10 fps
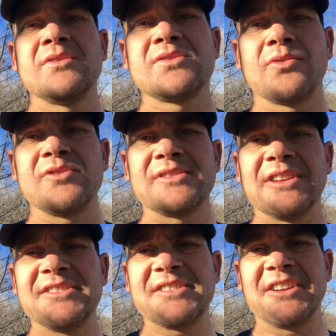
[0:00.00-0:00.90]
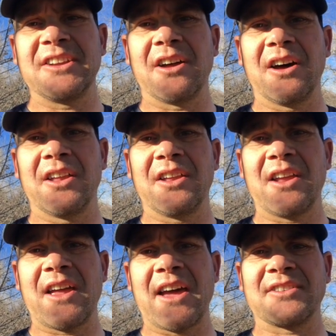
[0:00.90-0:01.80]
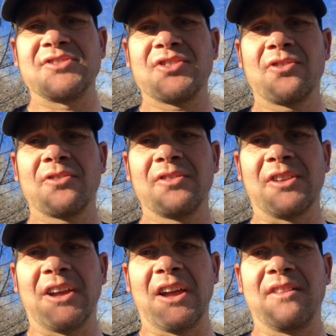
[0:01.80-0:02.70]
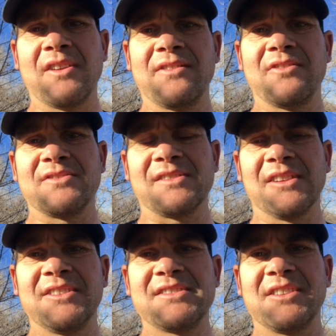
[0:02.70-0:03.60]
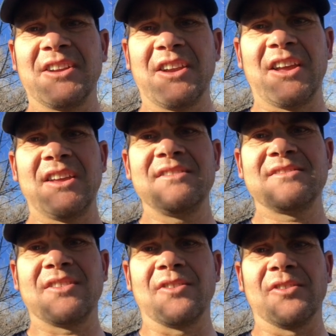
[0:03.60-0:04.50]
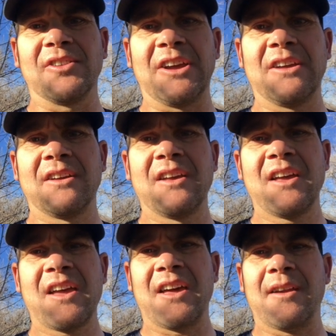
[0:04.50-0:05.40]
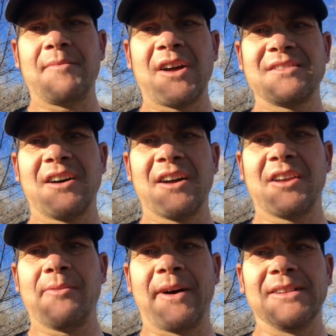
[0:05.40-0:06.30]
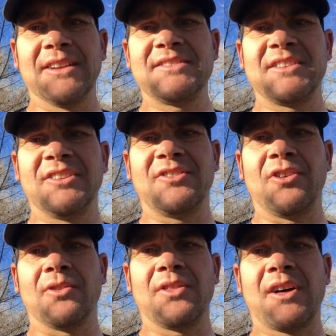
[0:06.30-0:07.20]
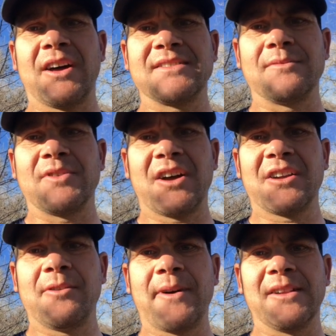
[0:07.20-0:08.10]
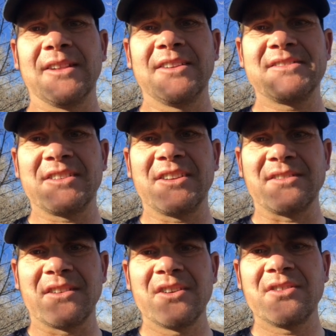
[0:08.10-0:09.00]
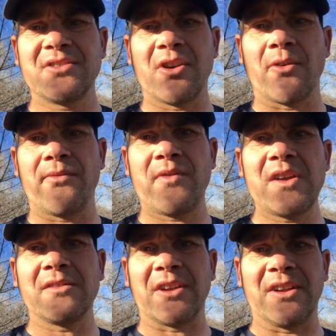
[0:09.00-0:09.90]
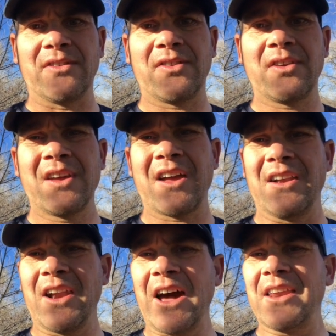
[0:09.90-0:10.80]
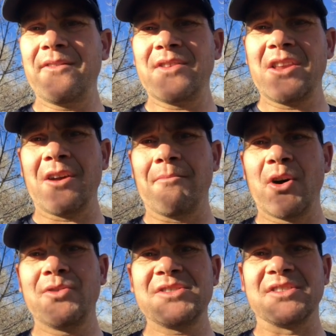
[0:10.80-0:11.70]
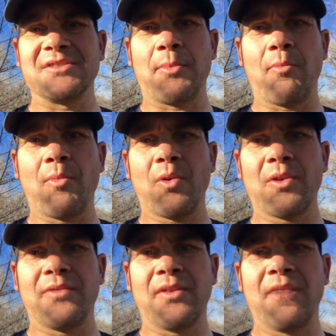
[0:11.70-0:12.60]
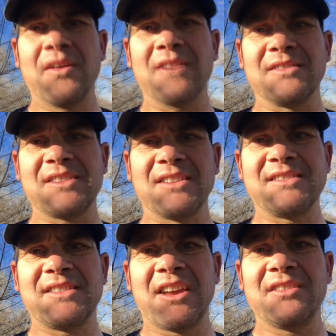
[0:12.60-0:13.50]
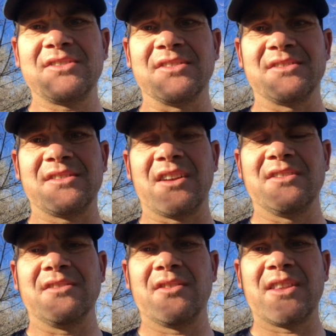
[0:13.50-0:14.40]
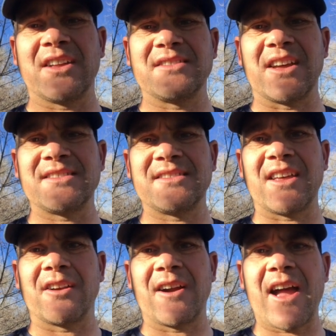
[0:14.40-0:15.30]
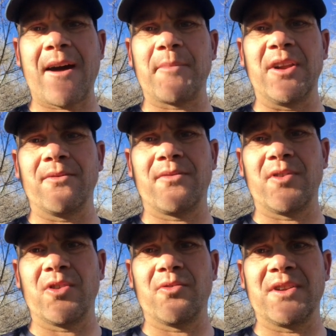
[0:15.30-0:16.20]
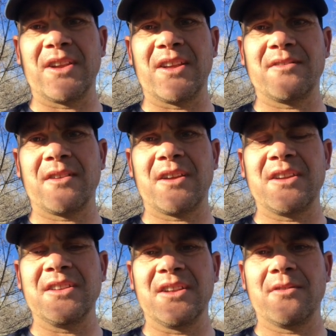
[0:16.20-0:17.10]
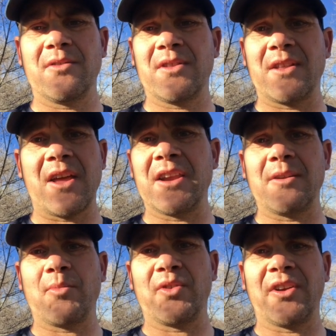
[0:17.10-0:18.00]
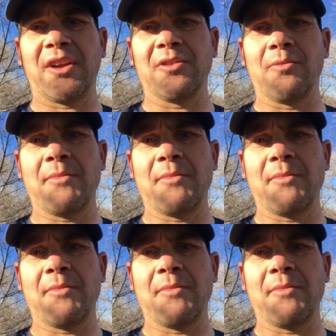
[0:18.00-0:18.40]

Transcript: So there's listening externally, and then there's listening internally. And I'm not talking about listening to your thoughts, I'm talking about listening to your feelings, and not even the emotions, but more of the sensations and that are happening for you in any particular